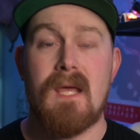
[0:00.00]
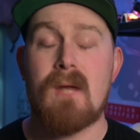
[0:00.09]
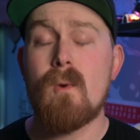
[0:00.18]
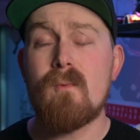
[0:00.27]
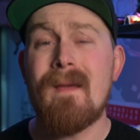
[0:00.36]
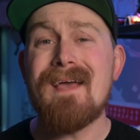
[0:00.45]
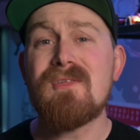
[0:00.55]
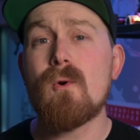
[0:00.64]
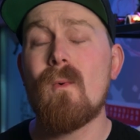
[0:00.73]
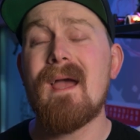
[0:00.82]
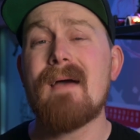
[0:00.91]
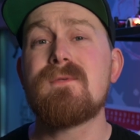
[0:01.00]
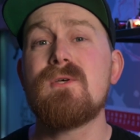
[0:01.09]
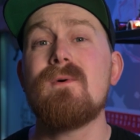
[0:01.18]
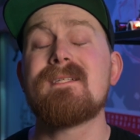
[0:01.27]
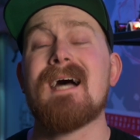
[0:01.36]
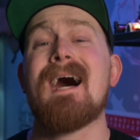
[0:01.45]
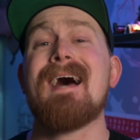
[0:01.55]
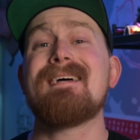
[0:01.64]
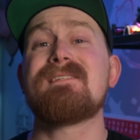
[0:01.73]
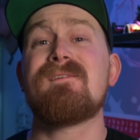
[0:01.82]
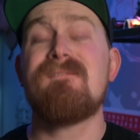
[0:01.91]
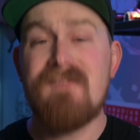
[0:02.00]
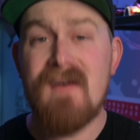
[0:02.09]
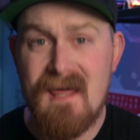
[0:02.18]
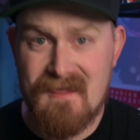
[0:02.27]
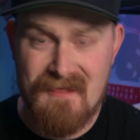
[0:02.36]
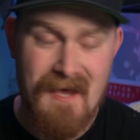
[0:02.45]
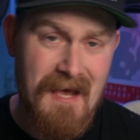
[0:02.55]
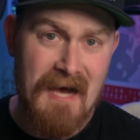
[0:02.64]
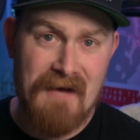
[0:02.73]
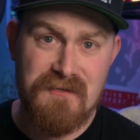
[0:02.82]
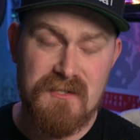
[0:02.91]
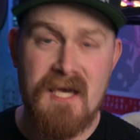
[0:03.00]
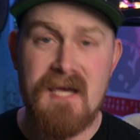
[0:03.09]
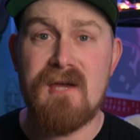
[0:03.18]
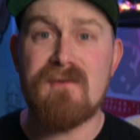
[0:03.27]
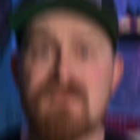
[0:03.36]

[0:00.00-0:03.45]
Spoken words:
and would make their way up to as high as 5th after taking